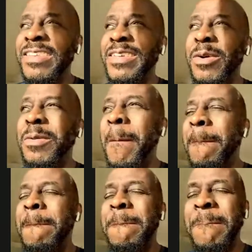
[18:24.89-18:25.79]
So
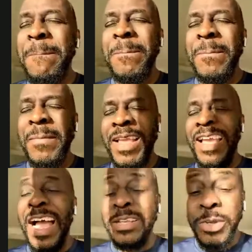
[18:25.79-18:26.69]

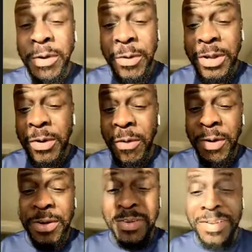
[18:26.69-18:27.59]
I turn the
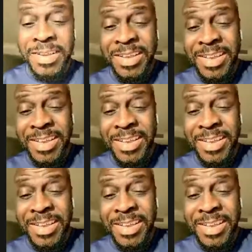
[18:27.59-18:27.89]
corner